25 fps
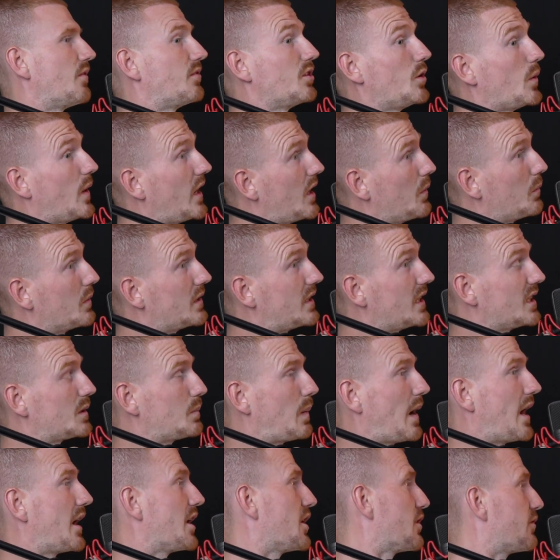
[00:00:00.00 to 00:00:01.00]
And you hit it with this
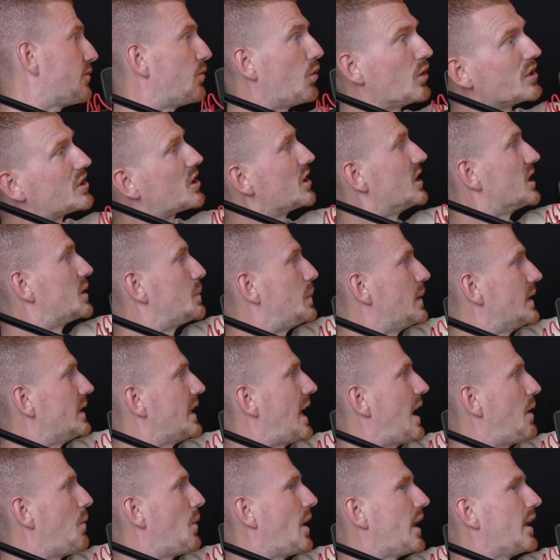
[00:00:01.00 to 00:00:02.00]
part of your foot, it's going to spin
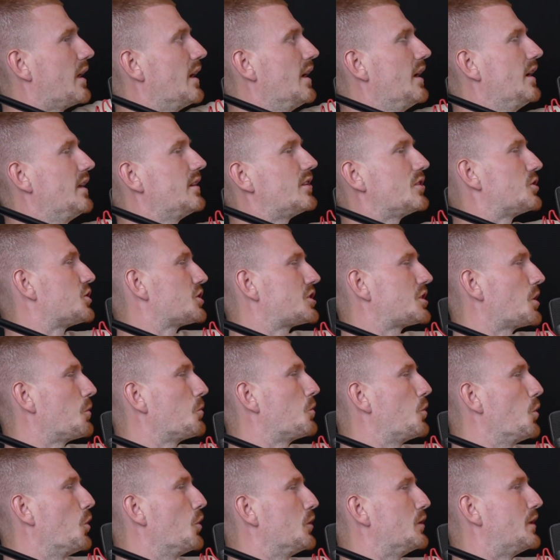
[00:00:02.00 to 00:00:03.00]
that way. They're just so
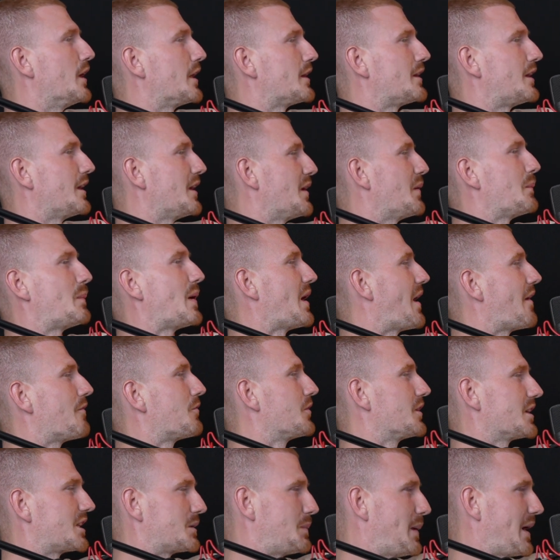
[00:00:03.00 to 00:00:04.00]
good that
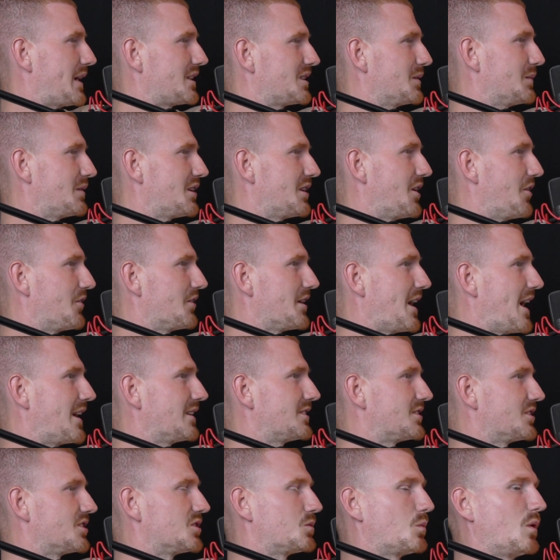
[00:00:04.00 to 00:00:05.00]
everyone expects them to know the
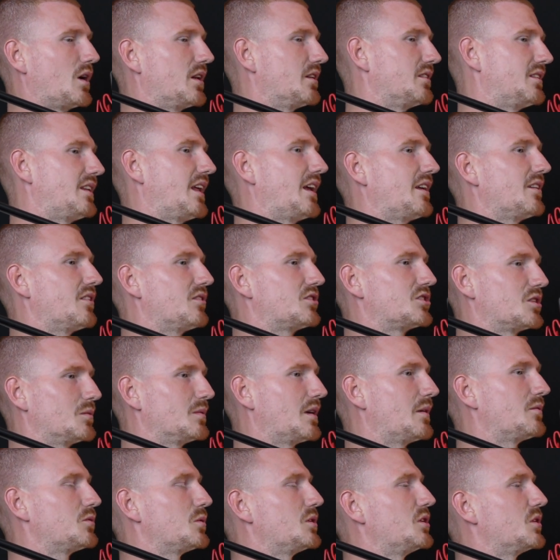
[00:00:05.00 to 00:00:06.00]
answers. Well,
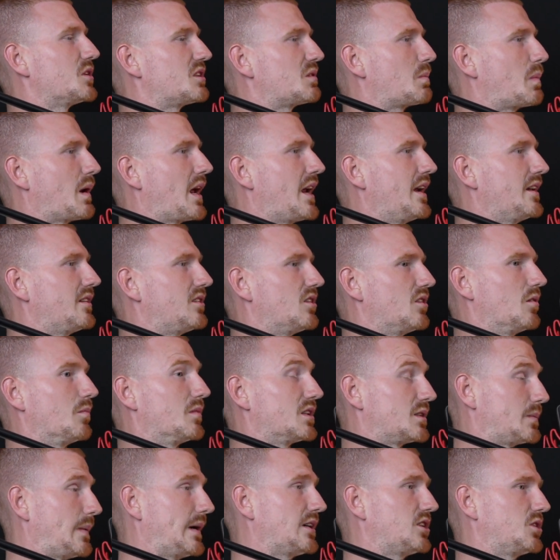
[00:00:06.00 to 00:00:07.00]
sometimes when you explain it to them,
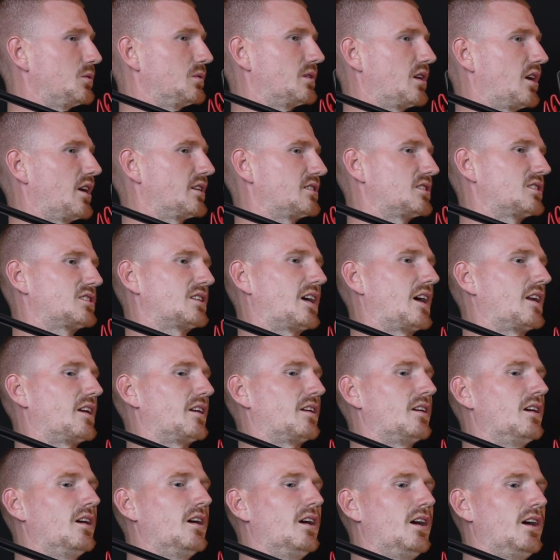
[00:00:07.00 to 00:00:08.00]
especially with the likes of scanning,
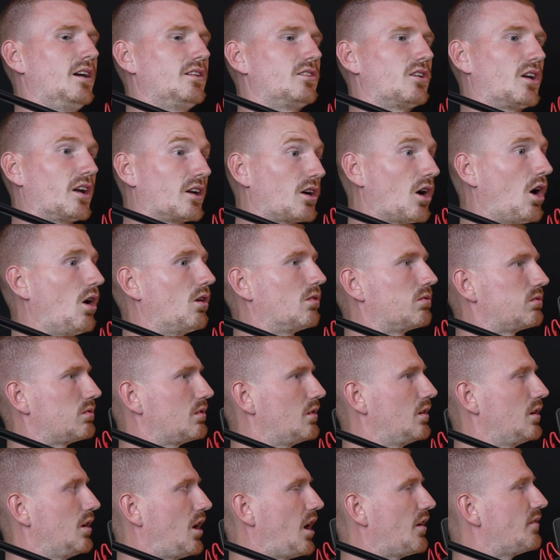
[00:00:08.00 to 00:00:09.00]
they're like, oh,
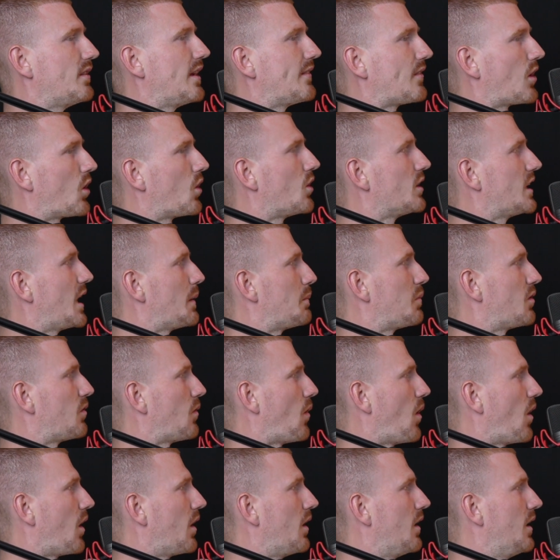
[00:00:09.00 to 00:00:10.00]
I've never heard that
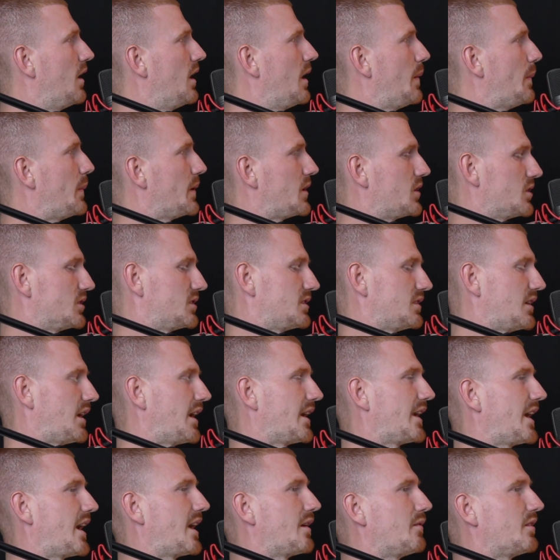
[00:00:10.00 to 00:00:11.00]
before. Because
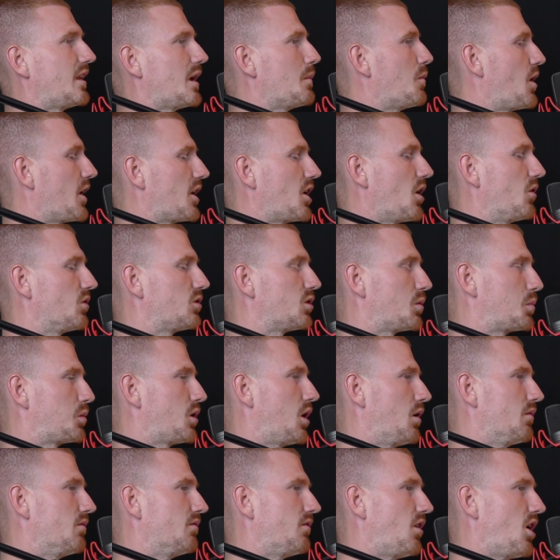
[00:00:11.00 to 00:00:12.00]
again, they might go into a
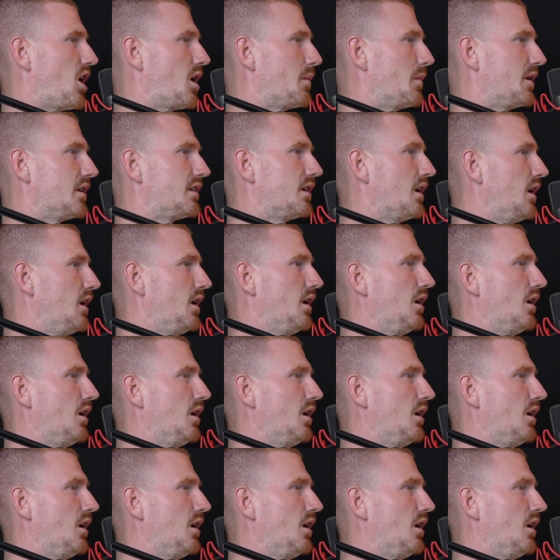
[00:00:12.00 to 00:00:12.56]
pro environment.